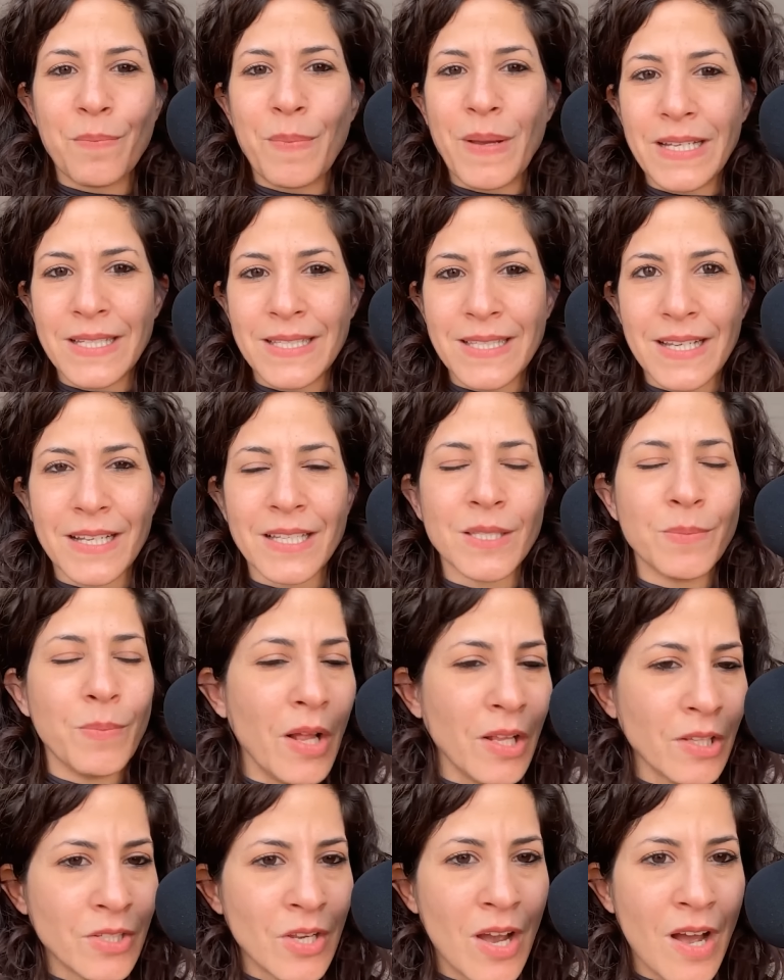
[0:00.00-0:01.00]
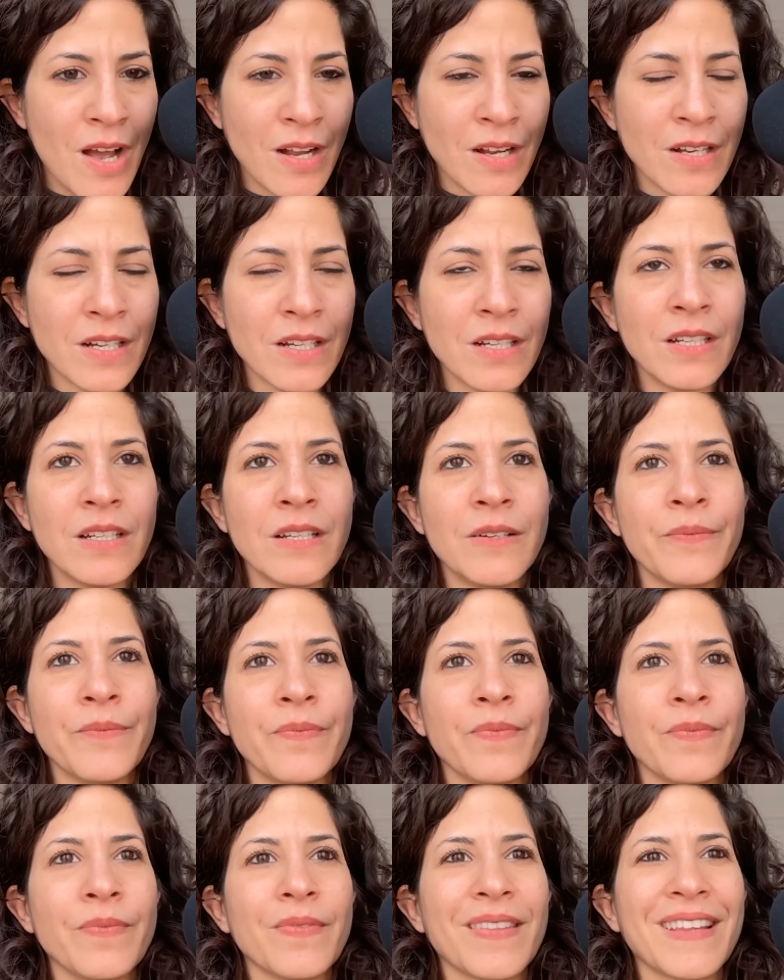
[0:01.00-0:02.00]
basic small talk,
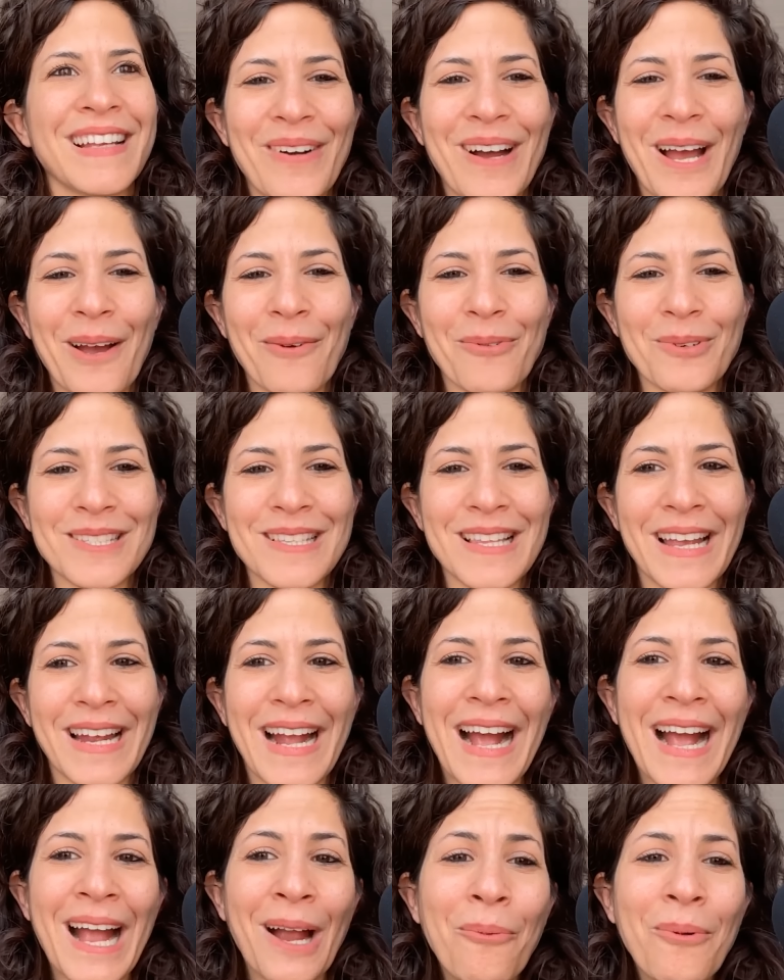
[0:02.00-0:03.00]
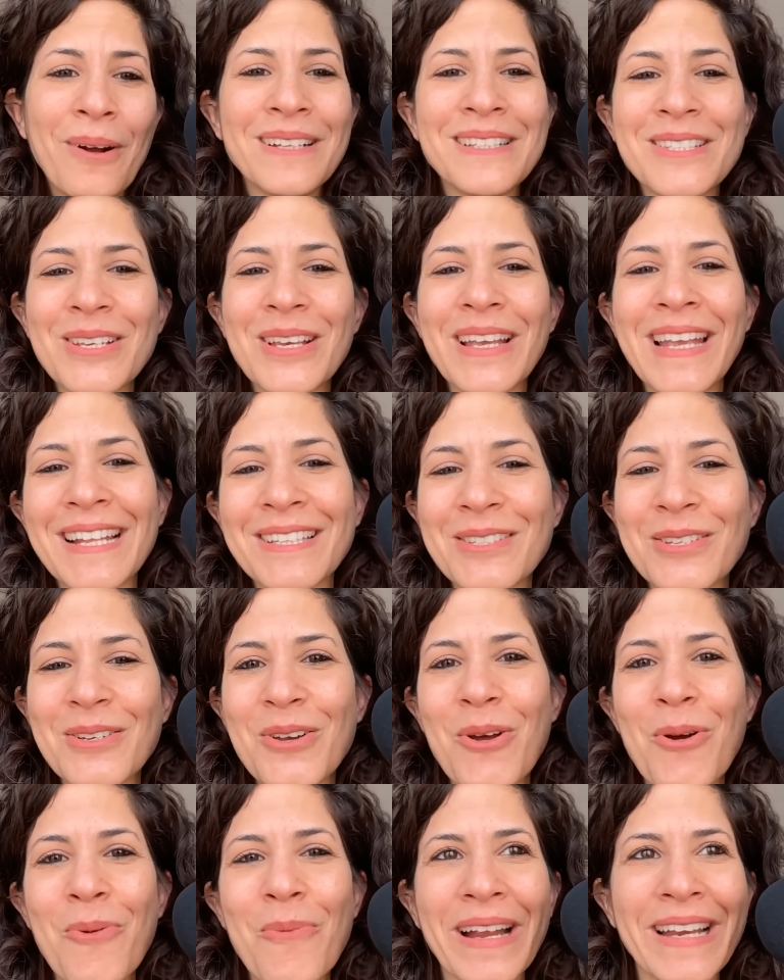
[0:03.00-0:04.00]
I was like, I want to get to
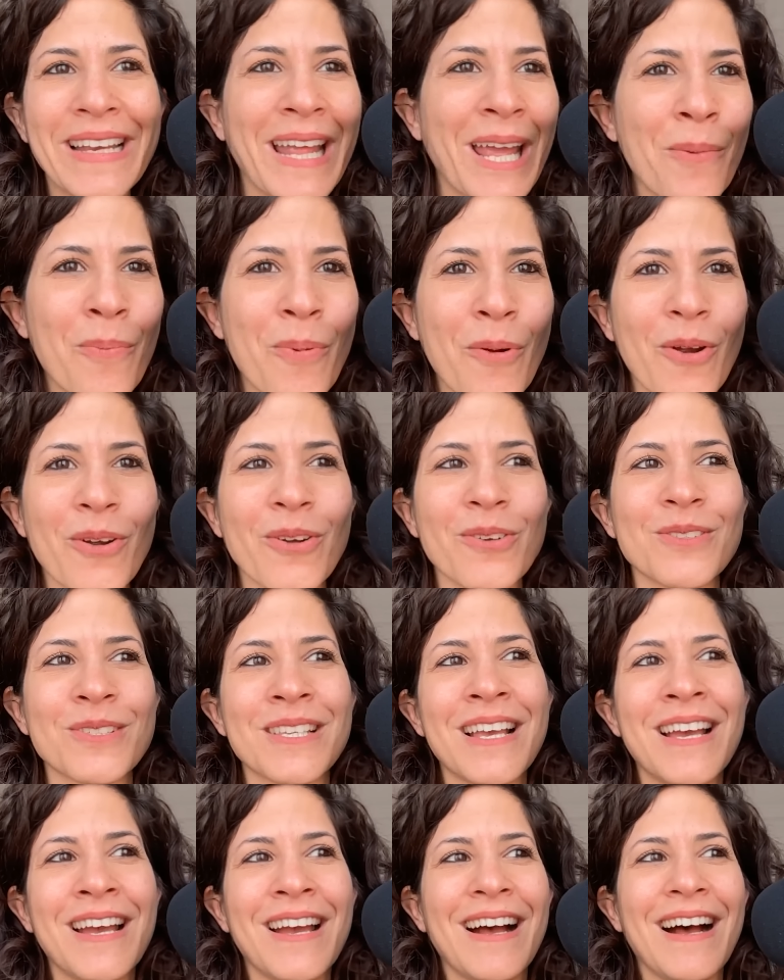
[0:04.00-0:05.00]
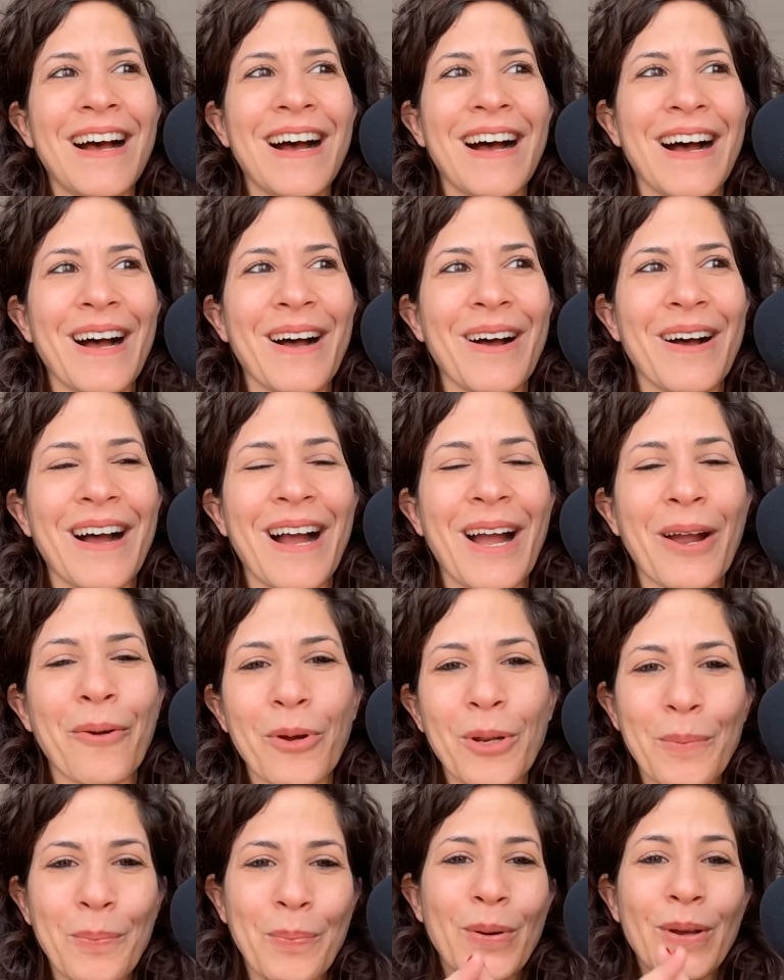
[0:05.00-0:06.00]
know my neighbors. Uh, I
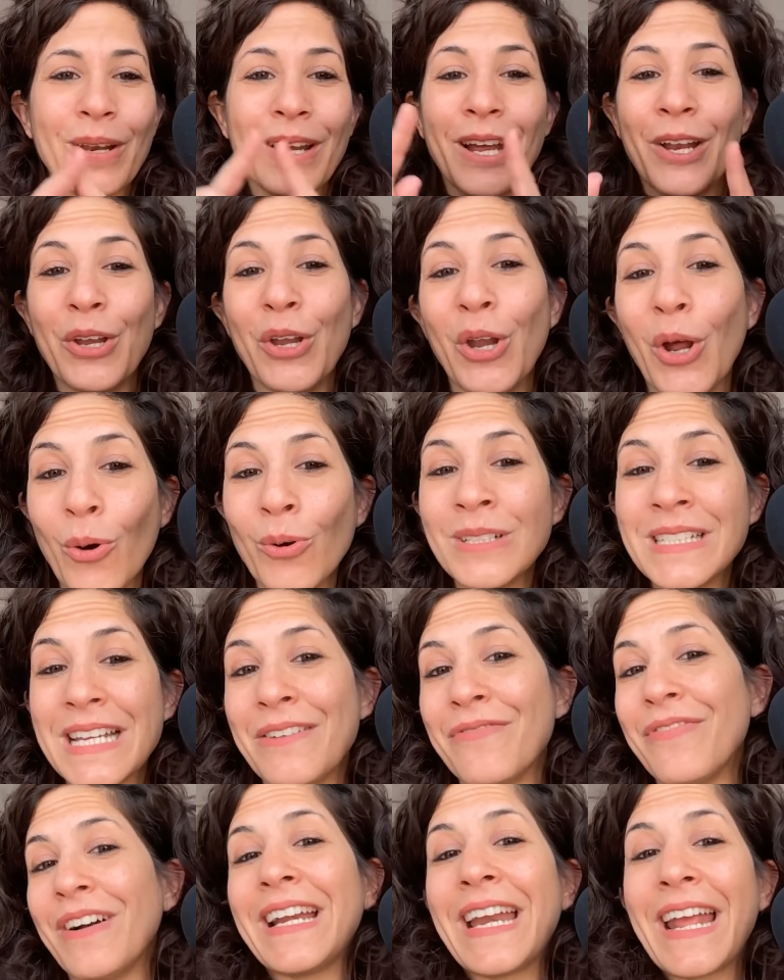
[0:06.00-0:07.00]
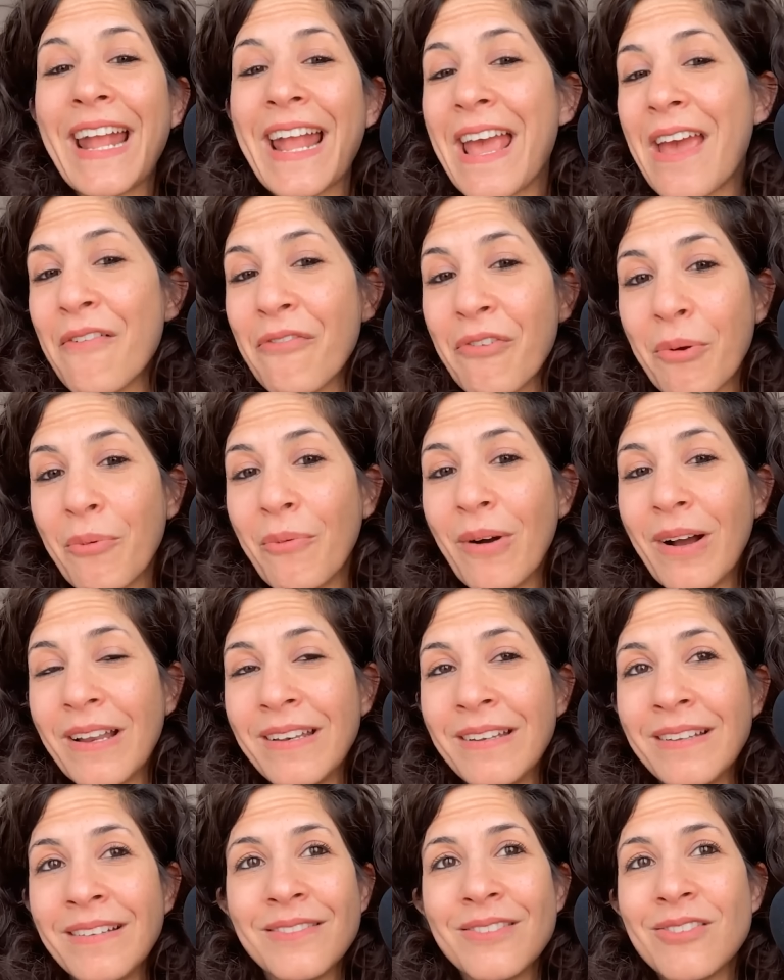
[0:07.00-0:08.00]
would put a note inviting
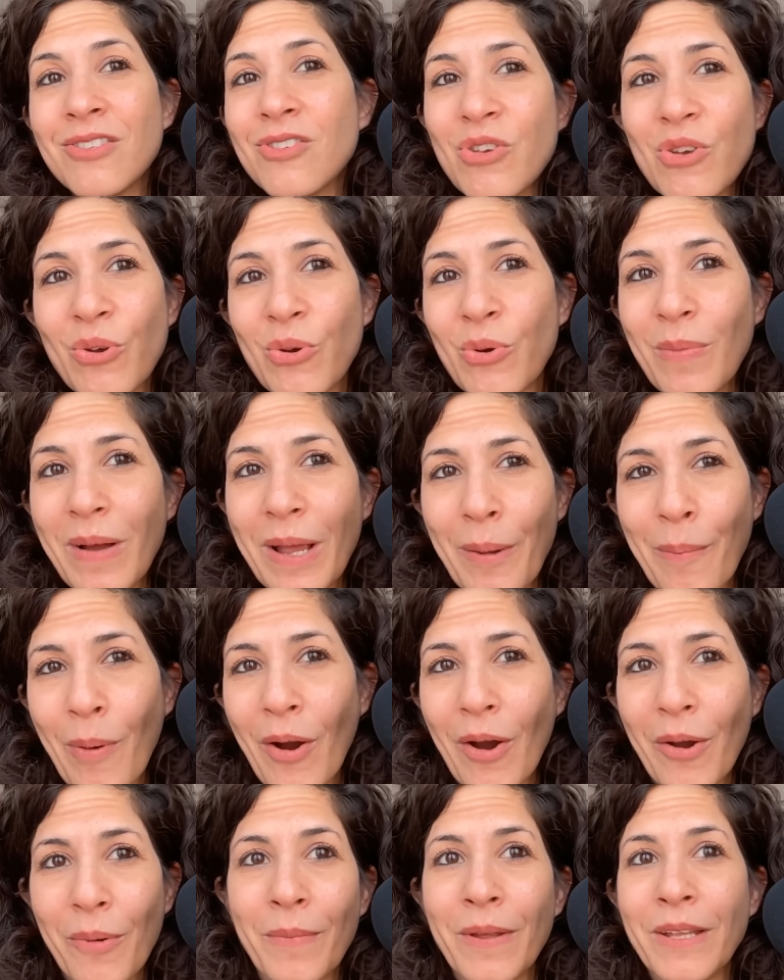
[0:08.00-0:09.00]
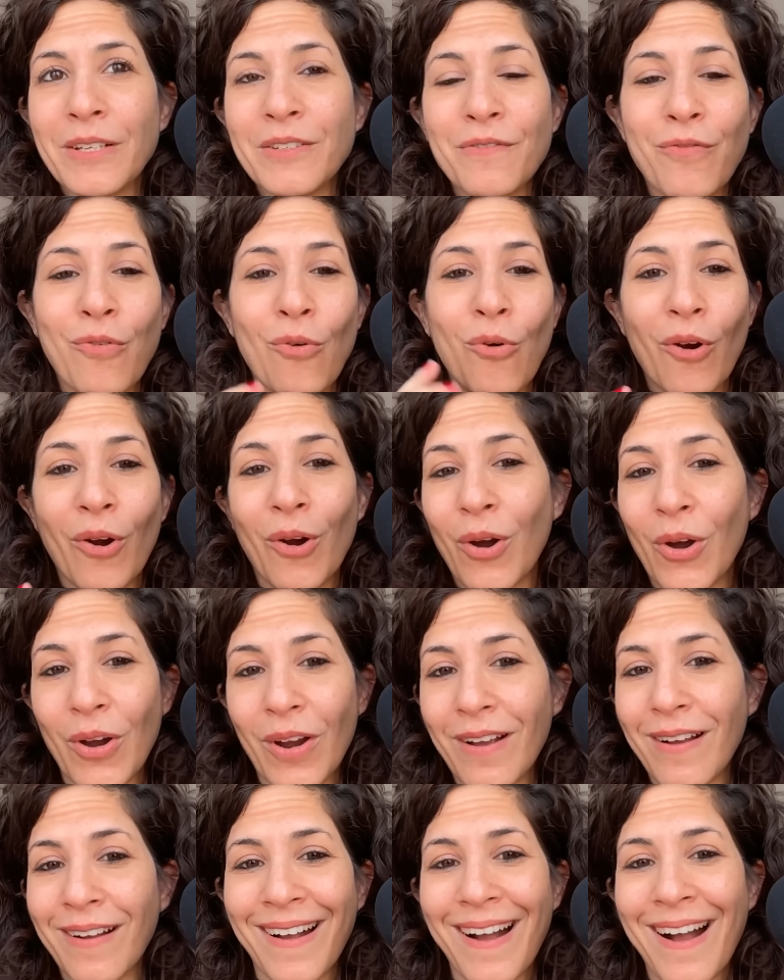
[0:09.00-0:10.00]
everyone to my apartment for
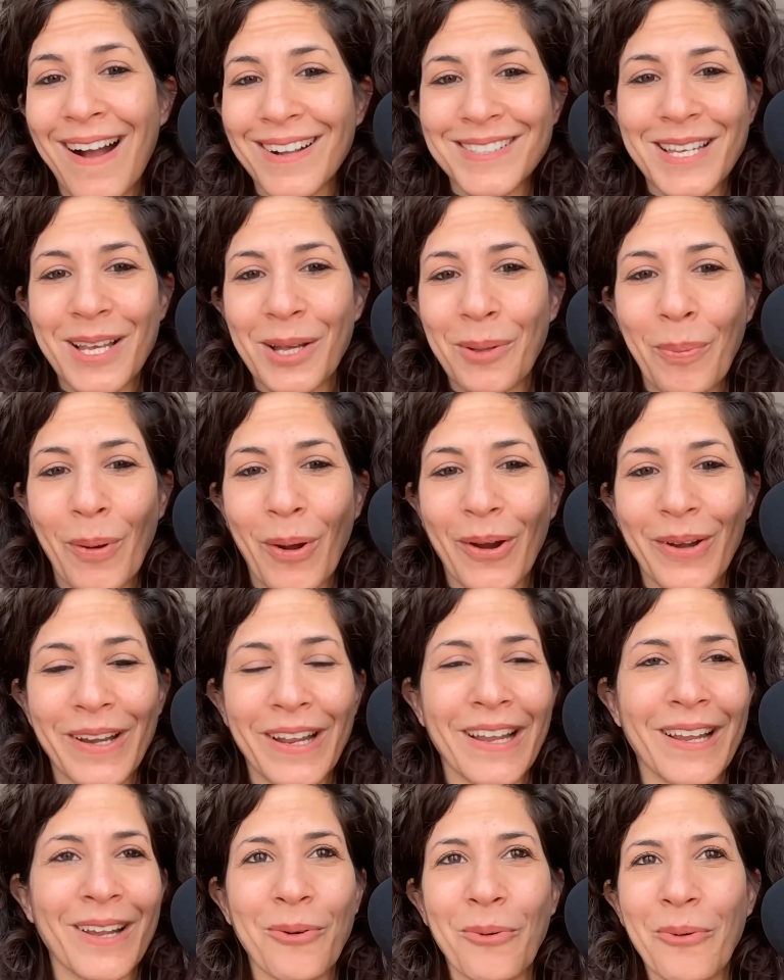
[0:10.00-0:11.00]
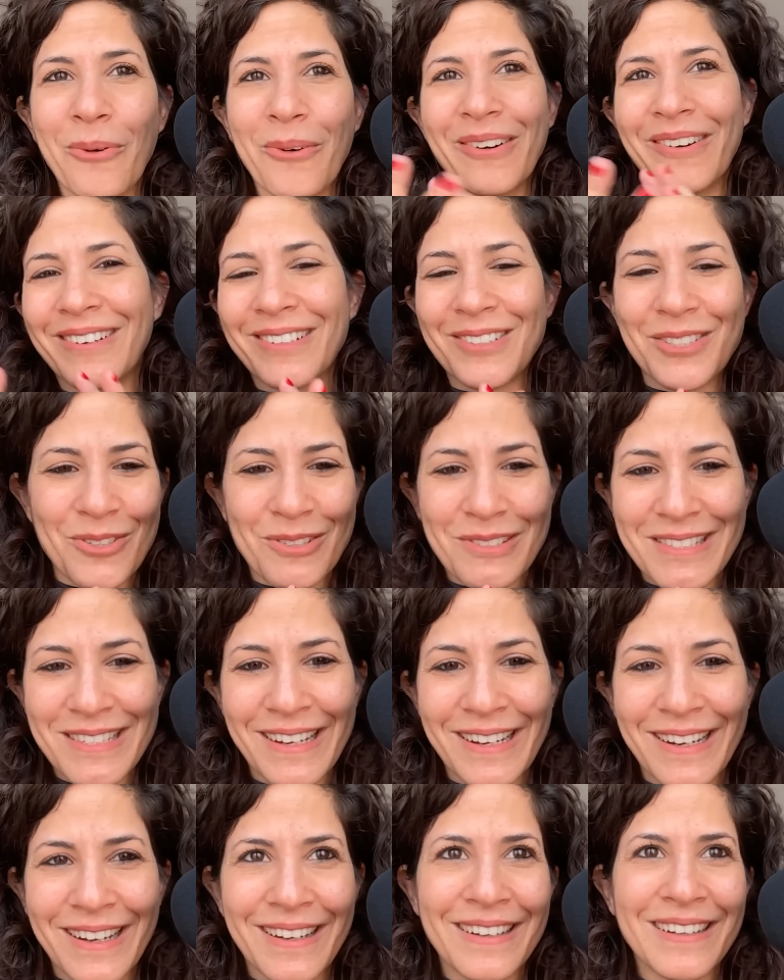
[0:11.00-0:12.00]
a cocktail party or just
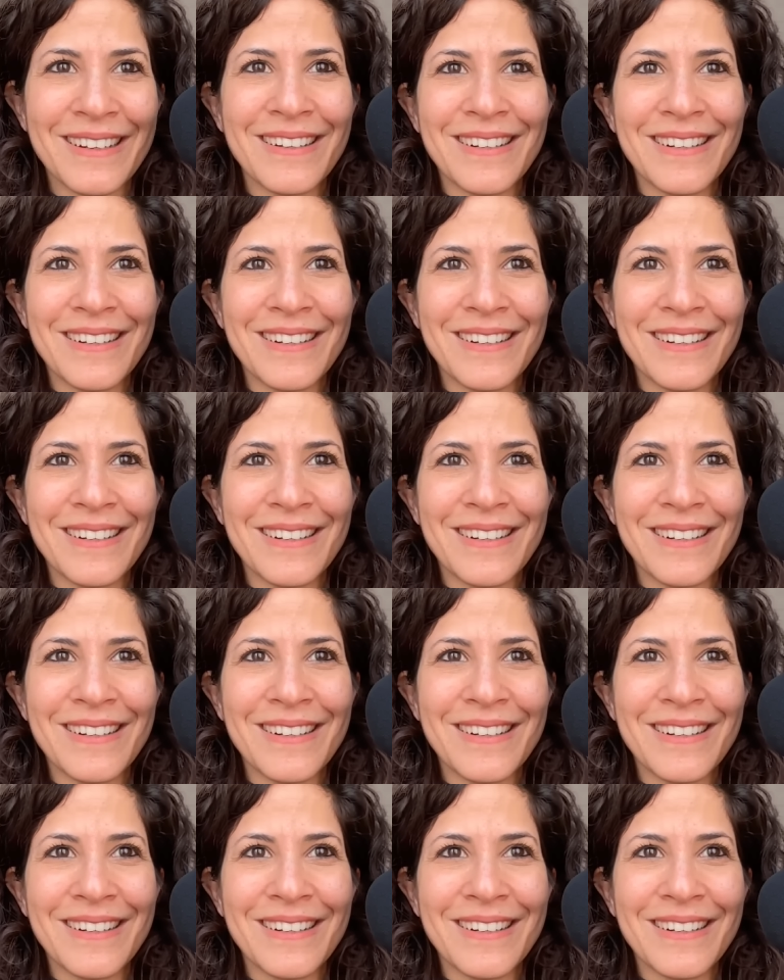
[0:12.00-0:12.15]
like